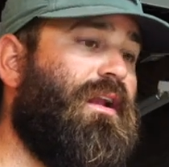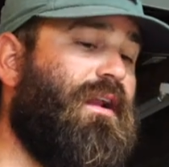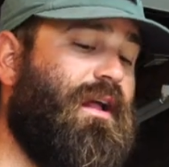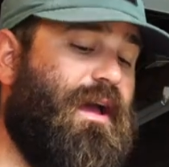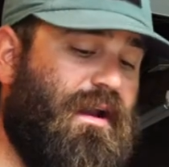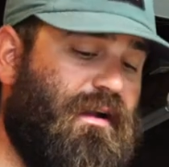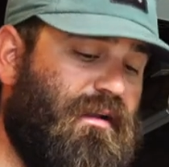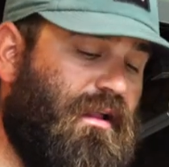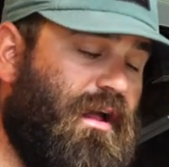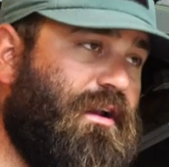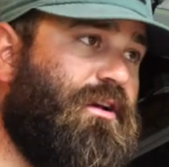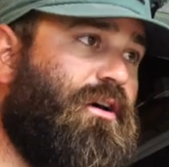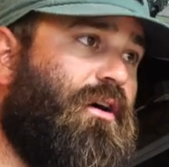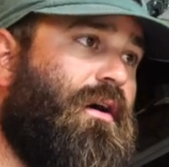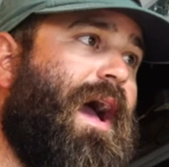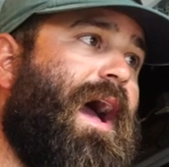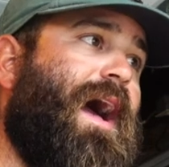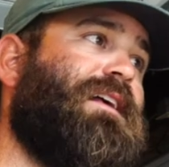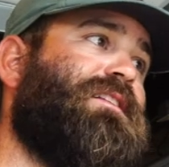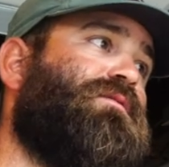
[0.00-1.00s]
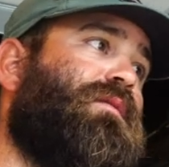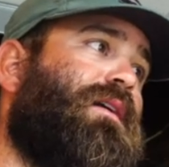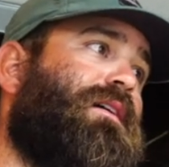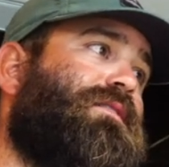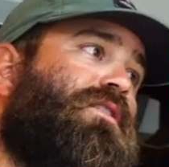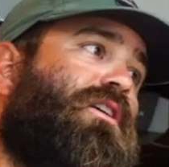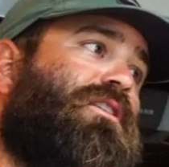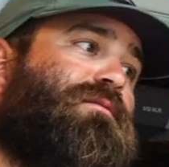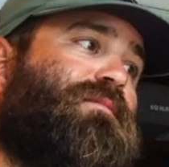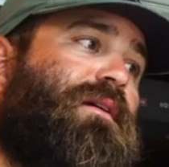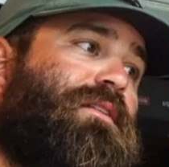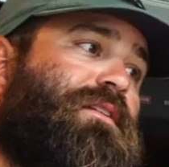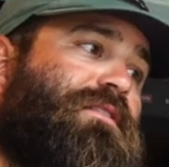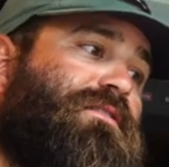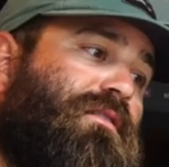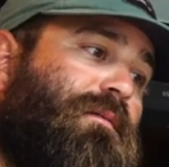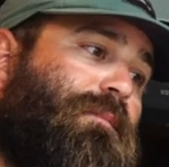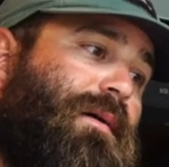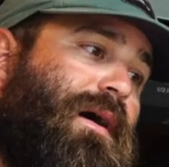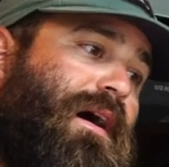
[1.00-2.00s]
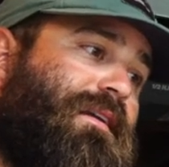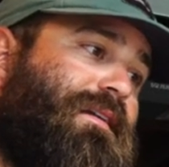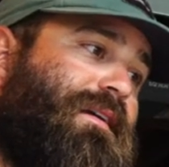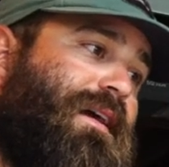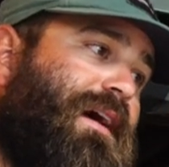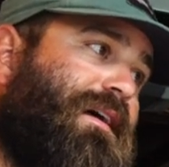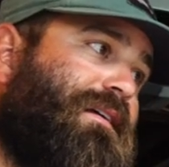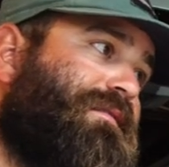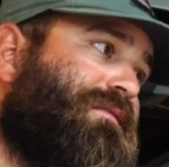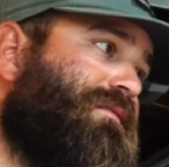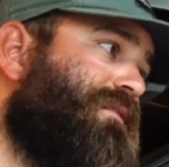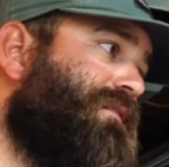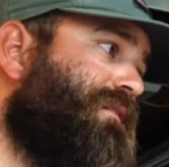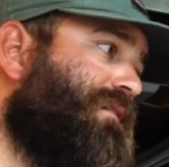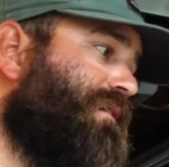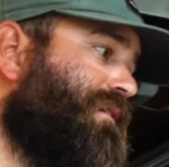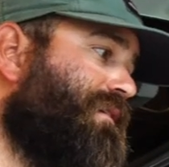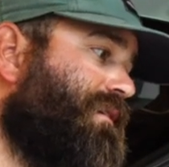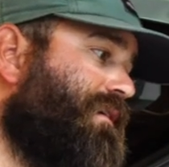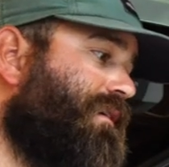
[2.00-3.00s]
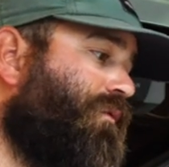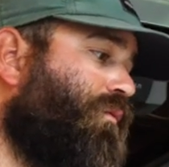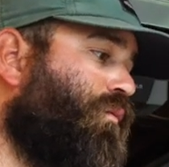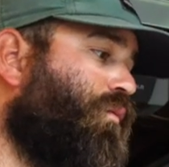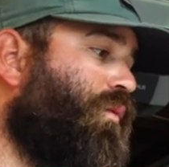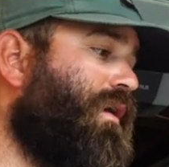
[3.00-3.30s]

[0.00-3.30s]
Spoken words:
and I had a lot of y'all ask when I talked about this on the podcast,